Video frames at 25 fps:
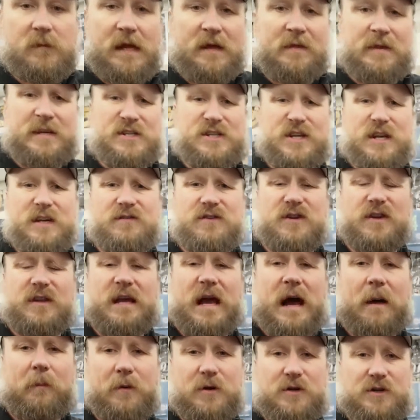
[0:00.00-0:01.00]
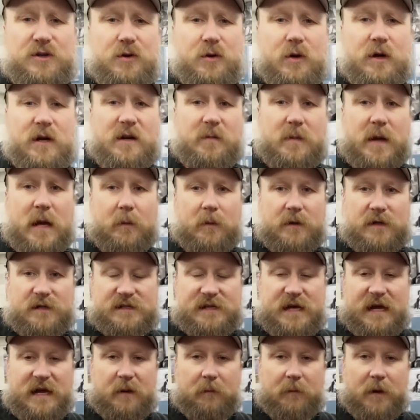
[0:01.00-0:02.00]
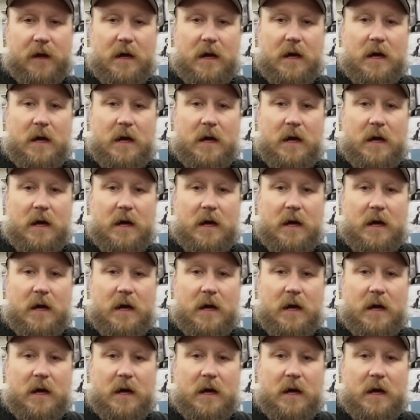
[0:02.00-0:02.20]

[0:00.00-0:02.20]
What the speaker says: This gives you the opportunity to be able to set up